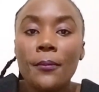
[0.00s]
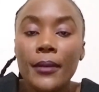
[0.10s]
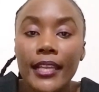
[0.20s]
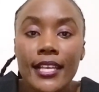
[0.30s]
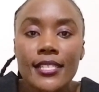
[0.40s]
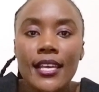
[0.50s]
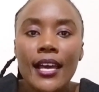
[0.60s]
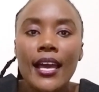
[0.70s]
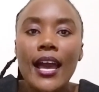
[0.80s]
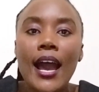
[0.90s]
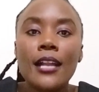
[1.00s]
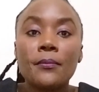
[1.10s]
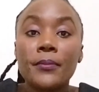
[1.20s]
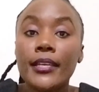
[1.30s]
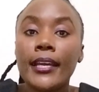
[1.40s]
place are
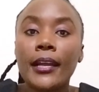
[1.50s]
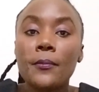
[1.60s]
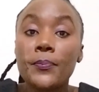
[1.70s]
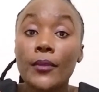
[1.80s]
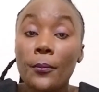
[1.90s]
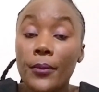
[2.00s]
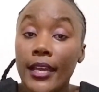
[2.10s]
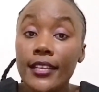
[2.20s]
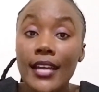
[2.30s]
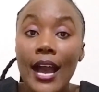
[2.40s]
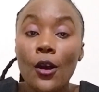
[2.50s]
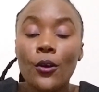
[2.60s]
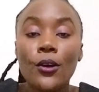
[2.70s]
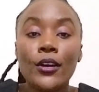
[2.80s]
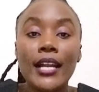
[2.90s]
being paid
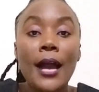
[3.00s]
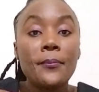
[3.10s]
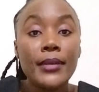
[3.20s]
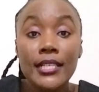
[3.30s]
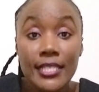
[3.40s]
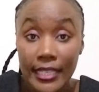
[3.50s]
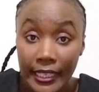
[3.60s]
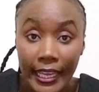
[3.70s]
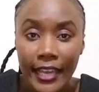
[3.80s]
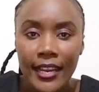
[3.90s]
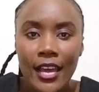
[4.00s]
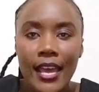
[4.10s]
or are being taken.